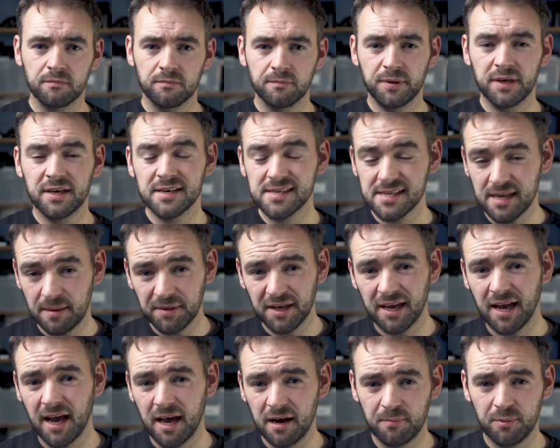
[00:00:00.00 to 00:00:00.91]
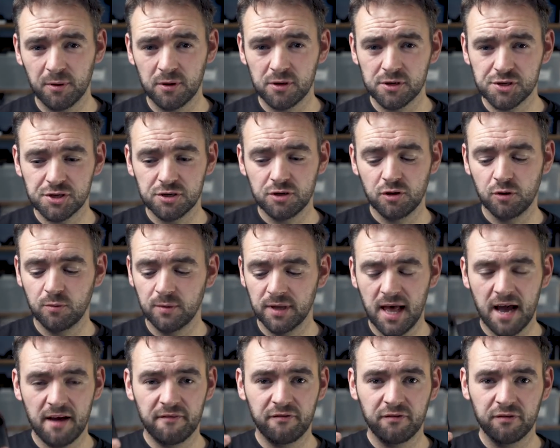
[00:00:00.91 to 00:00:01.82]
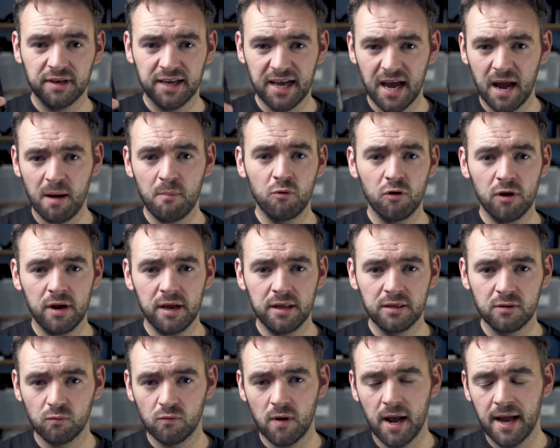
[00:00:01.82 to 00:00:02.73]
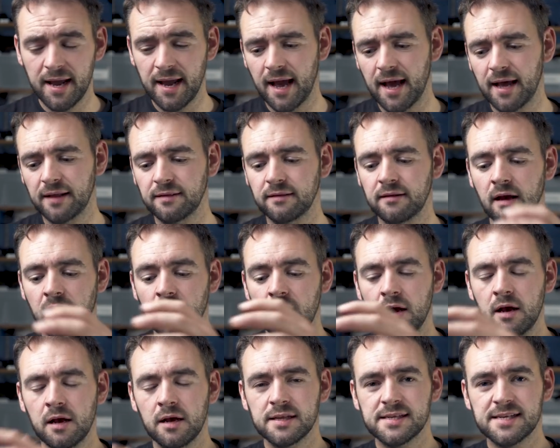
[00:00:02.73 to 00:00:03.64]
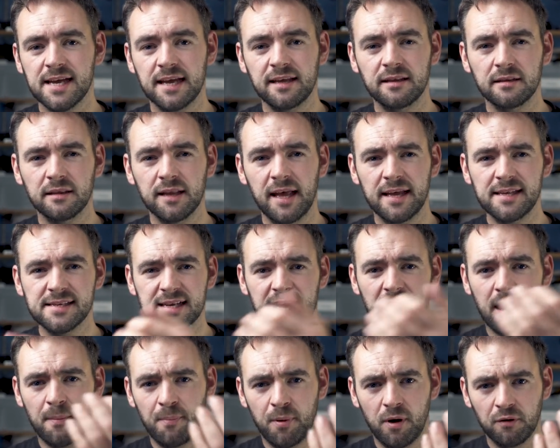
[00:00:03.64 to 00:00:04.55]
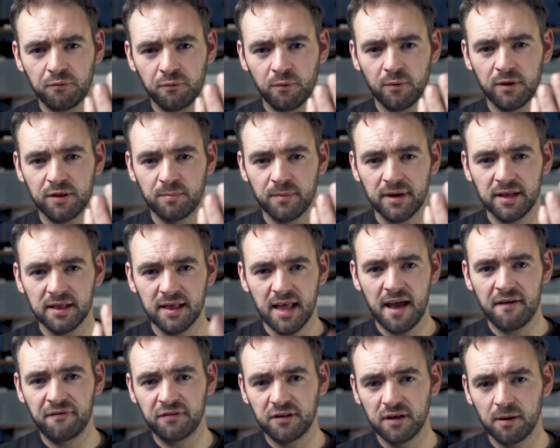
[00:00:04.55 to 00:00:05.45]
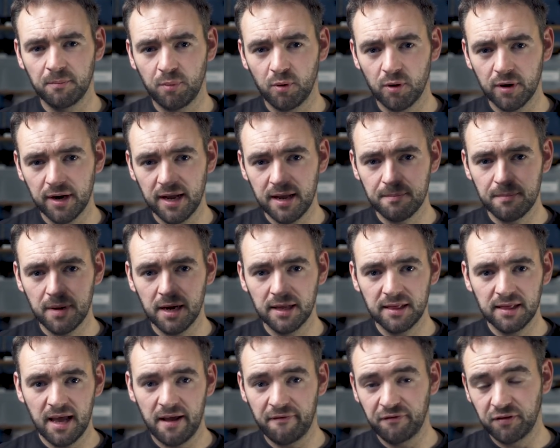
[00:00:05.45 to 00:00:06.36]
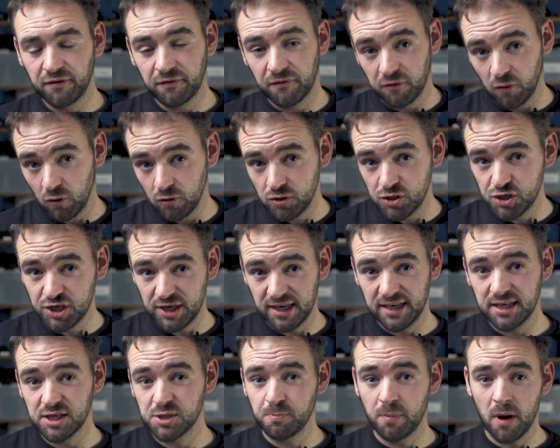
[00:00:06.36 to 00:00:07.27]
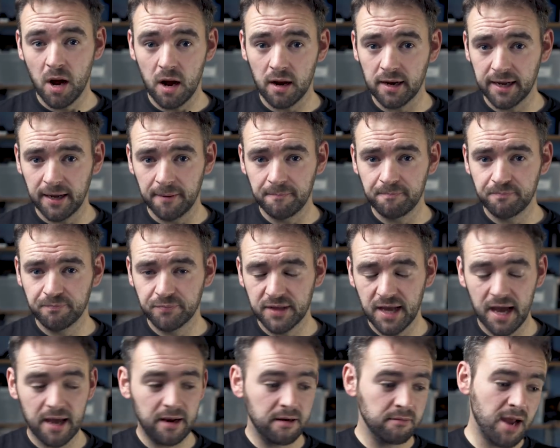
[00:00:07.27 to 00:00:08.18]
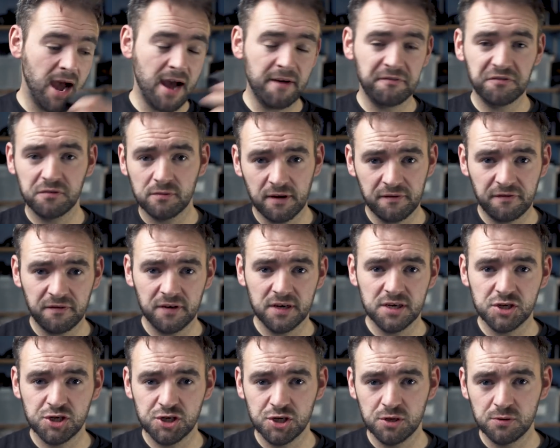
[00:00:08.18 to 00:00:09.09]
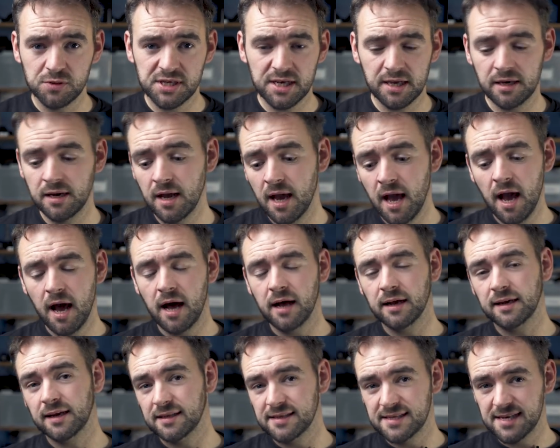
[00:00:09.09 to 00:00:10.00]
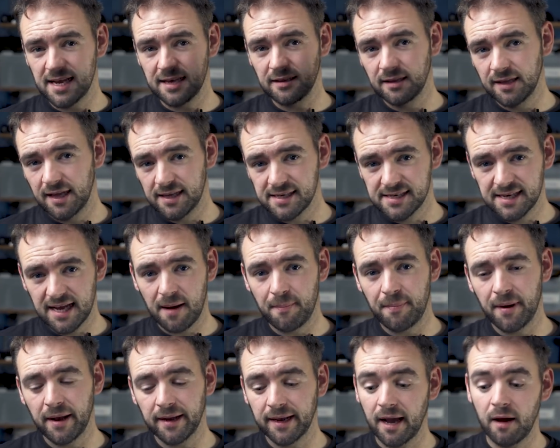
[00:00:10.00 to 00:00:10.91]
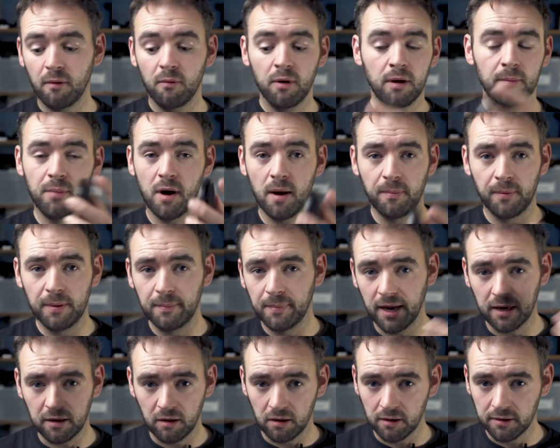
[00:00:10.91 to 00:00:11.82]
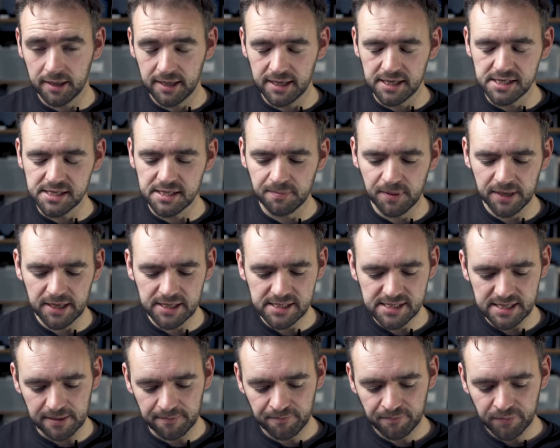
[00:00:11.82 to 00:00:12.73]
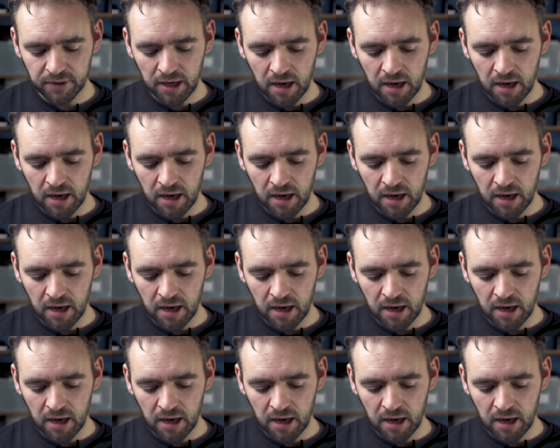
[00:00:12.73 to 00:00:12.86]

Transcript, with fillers: Because I'm the kind of person who will have camera in the right hand, take the lens cap off with my left and put it in my left front jeans pocket. Then after I finish shooting, I can take the lens cap back out, pop it back on, easy peasy.